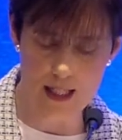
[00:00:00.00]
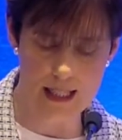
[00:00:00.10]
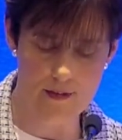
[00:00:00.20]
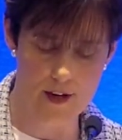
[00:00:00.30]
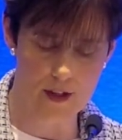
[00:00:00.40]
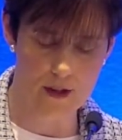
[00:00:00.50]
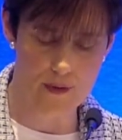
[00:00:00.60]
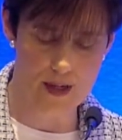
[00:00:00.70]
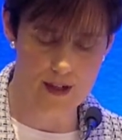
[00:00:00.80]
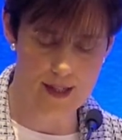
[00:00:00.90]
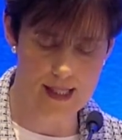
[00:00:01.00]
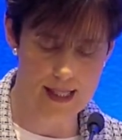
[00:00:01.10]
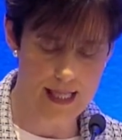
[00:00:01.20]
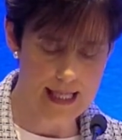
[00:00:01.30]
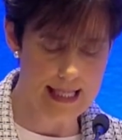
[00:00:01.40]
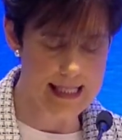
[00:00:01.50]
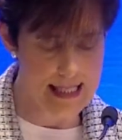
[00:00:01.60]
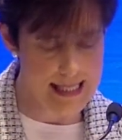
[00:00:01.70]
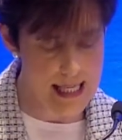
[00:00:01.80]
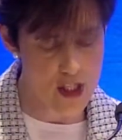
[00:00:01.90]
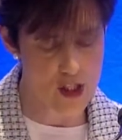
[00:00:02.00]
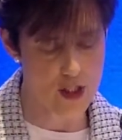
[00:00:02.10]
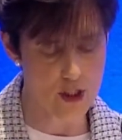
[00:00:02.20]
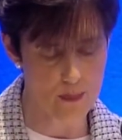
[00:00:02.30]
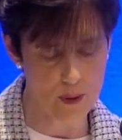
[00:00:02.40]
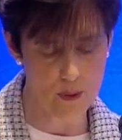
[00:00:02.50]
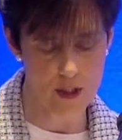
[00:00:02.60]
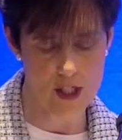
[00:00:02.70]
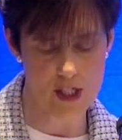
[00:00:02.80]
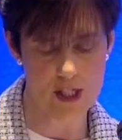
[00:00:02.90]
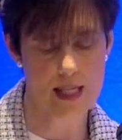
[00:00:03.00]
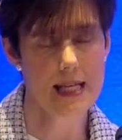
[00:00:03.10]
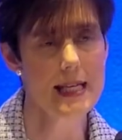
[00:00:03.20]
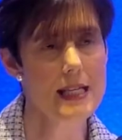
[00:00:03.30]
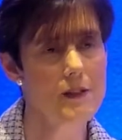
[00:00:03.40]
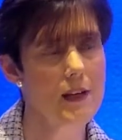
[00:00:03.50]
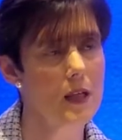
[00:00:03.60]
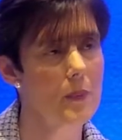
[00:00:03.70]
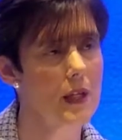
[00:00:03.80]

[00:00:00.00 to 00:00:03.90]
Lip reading: their careers is an essential component in developing